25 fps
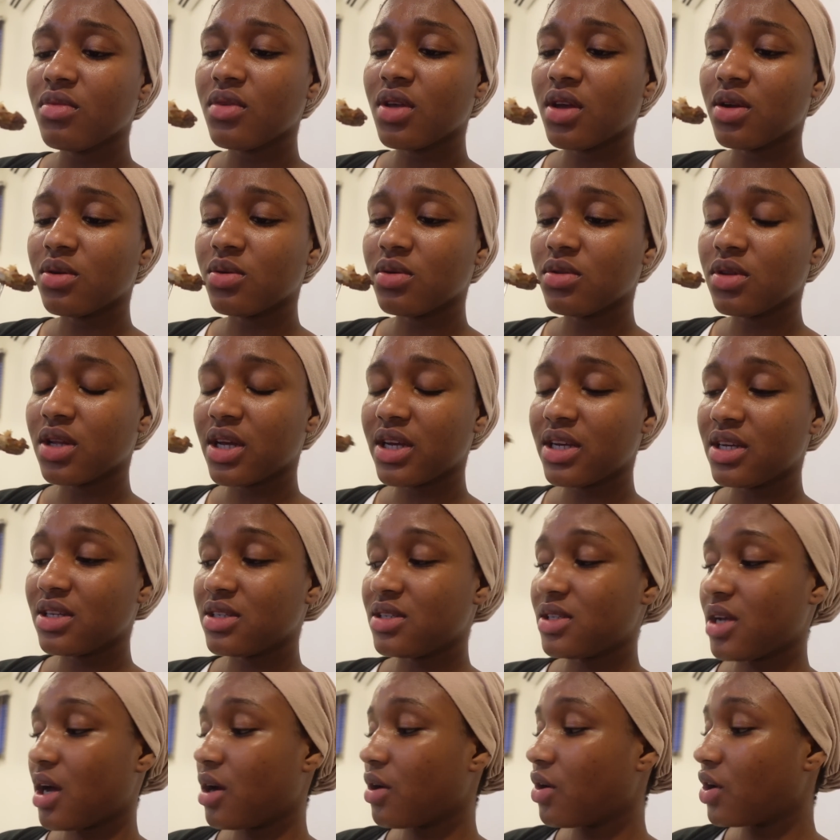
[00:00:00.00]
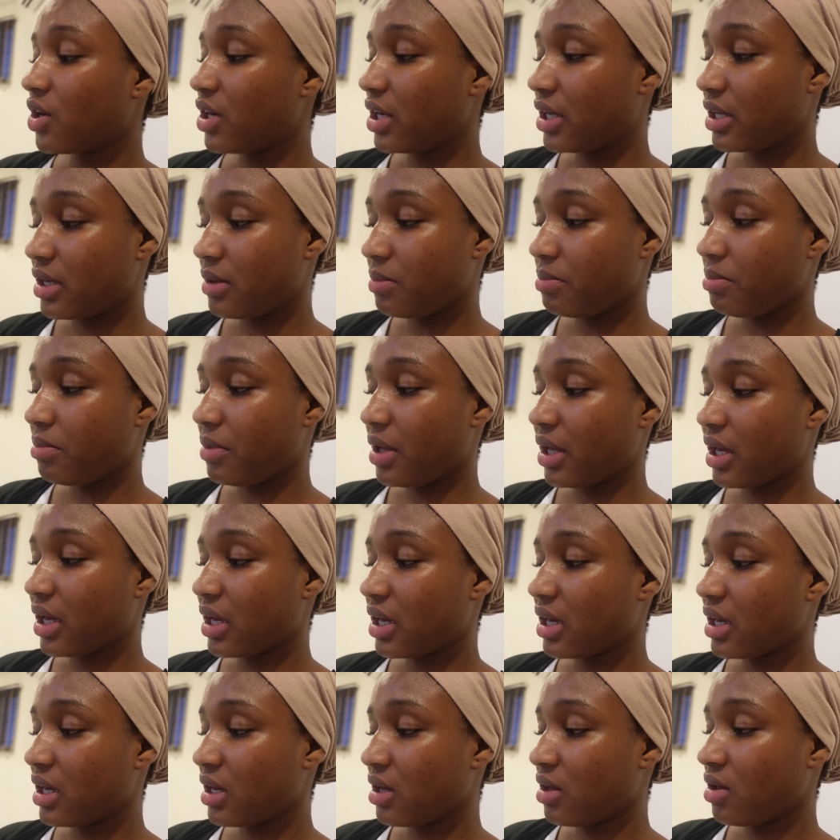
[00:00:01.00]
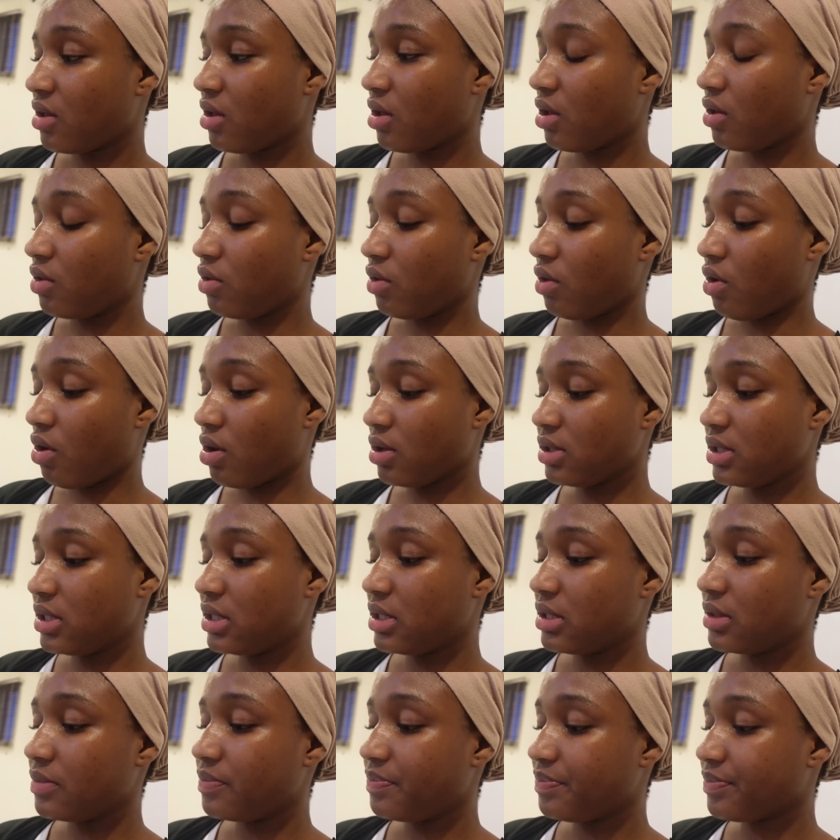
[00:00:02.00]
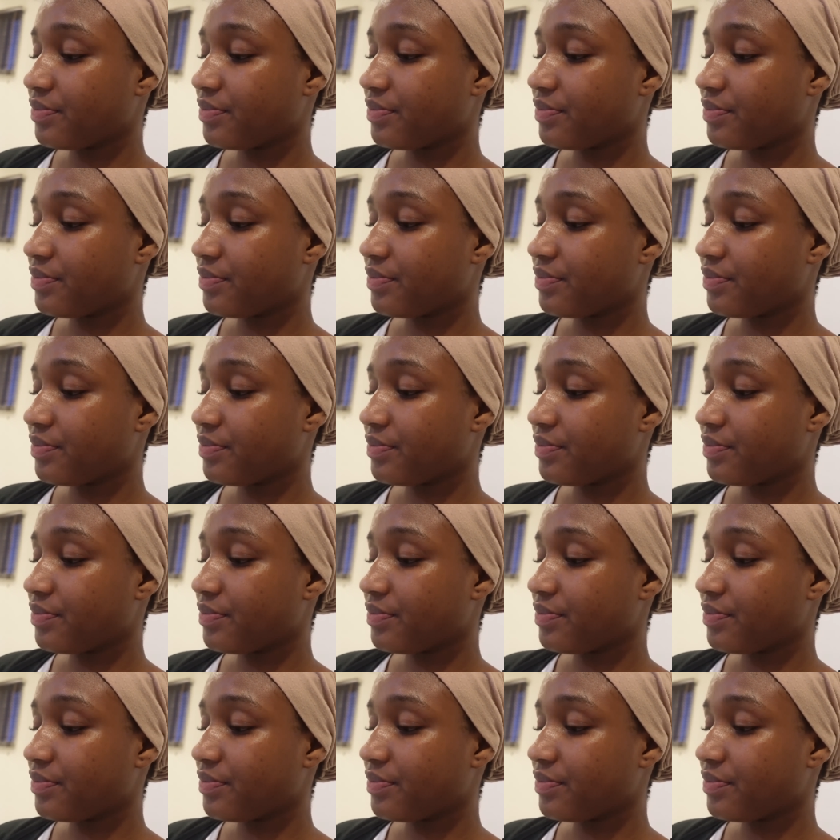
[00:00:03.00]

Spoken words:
I don't like it. Thank God he didn't make a lot.